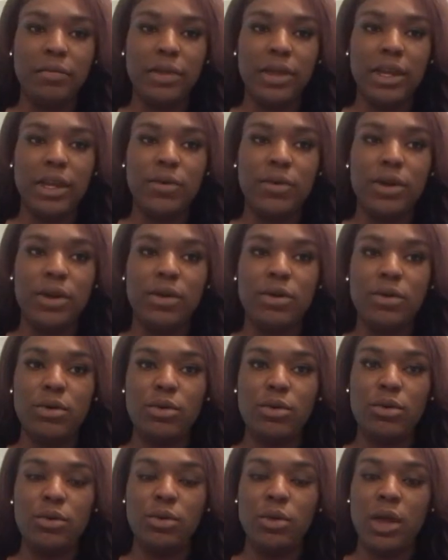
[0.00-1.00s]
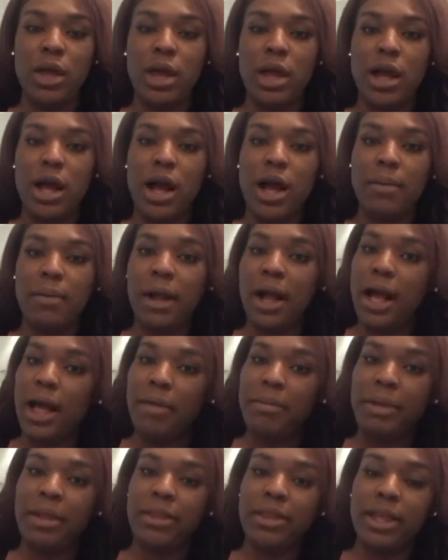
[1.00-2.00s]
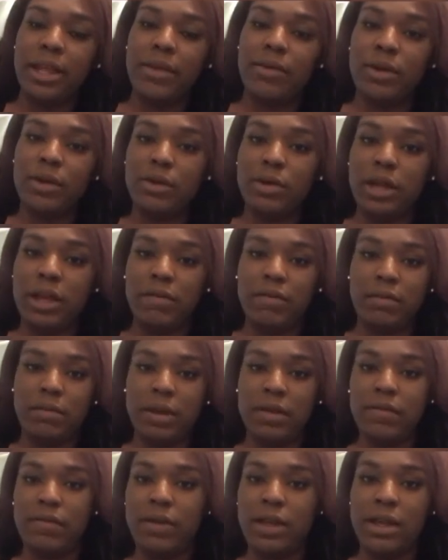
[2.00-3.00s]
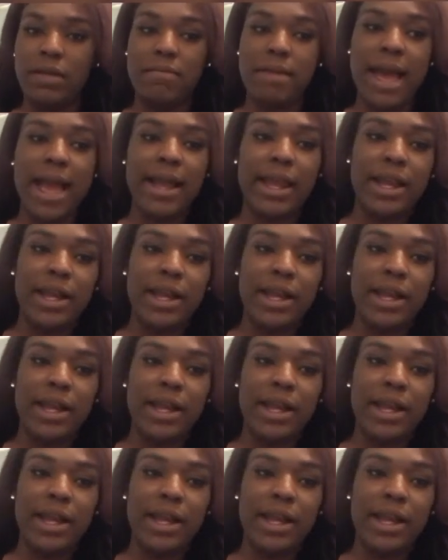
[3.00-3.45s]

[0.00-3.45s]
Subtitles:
anyone who comments, anyone who gives me feedback,